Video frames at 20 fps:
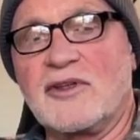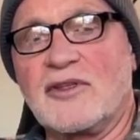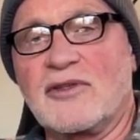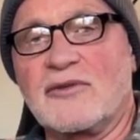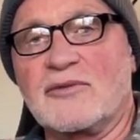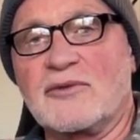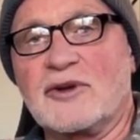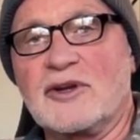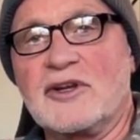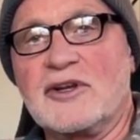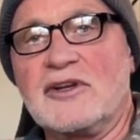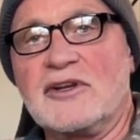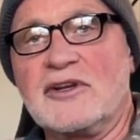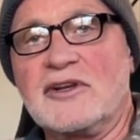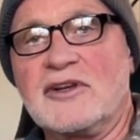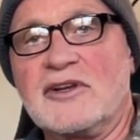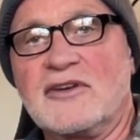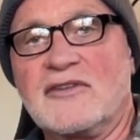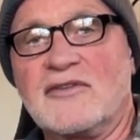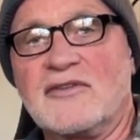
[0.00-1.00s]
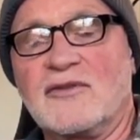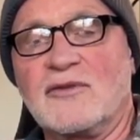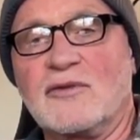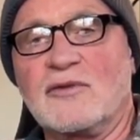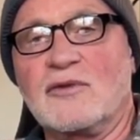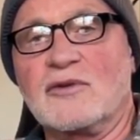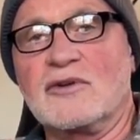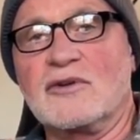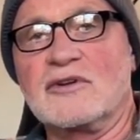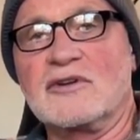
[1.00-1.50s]
3,
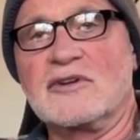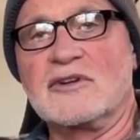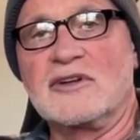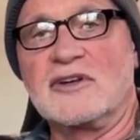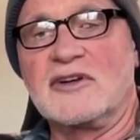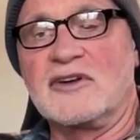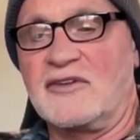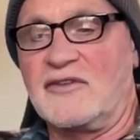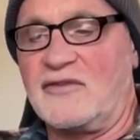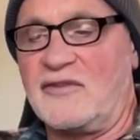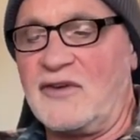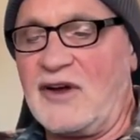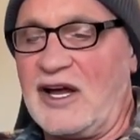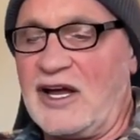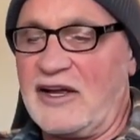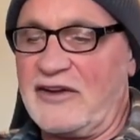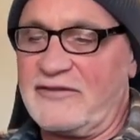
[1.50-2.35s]
4, 5.